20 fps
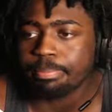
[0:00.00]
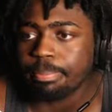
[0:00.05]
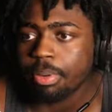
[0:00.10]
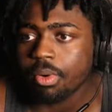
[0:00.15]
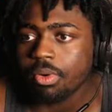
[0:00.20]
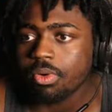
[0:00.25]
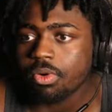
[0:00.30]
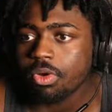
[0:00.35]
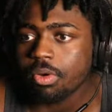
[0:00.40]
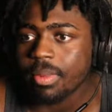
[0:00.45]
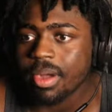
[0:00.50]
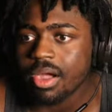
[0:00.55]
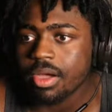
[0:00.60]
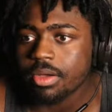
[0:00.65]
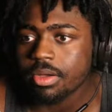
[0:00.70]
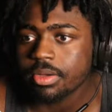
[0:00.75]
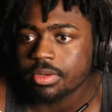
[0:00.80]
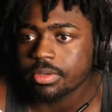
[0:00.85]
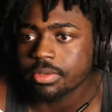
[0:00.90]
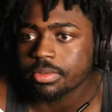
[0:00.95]
bull, bro.
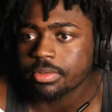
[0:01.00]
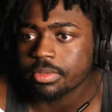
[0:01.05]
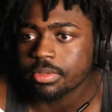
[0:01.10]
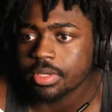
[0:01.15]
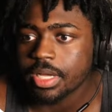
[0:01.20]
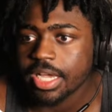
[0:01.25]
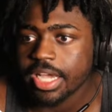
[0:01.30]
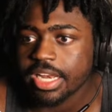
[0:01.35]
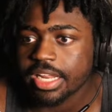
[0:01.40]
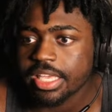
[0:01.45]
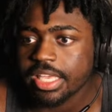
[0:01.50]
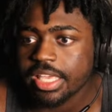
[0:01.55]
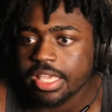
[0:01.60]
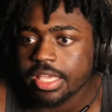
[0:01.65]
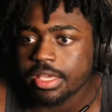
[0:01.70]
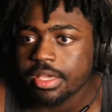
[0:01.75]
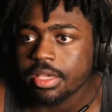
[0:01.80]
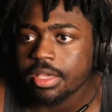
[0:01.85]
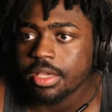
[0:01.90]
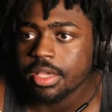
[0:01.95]
I got a key
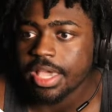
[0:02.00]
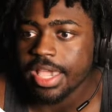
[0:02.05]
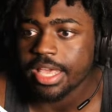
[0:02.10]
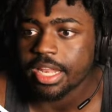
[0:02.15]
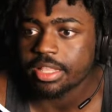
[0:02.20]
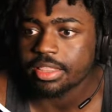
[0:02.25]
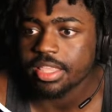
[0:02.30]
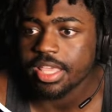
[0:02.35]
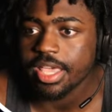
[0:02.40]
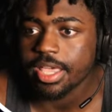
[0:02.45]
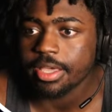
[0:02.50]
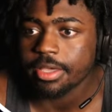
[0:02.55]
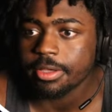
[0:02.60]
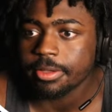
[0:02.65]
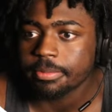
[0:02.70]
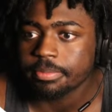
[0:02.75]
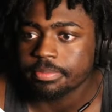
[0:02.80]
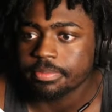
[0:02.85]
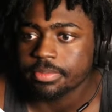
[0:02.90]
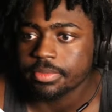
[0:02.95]
and a thing.
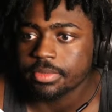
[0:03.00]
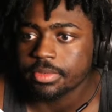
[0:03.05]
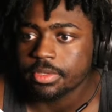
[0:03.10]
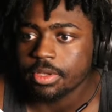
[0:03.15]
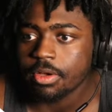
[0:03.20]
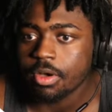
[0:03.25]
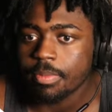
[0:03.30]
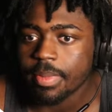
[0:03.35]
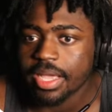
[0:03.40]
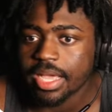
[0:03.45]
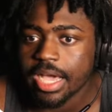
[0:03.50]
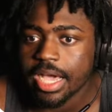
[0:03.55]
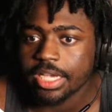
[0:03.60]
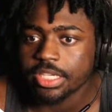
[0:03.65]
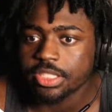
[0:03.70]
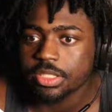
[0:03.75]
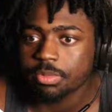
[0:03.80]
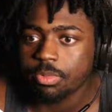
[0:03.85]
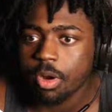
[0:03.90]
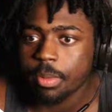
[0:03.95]
Oh my
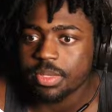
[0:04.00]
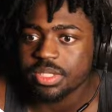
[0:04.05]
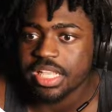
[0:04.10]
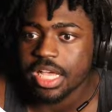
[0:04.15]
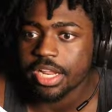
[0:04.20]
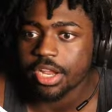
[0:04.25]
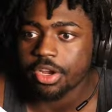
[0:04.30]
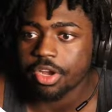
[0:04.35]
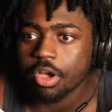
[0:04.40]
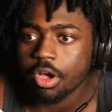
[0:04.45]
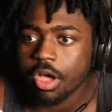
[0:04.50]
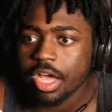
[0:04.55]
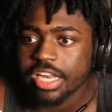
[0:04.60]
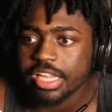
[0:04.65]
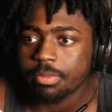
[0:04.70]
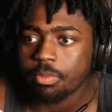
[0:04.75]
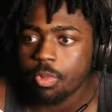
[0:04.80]
gosh, we're almost out of here, y'all. I need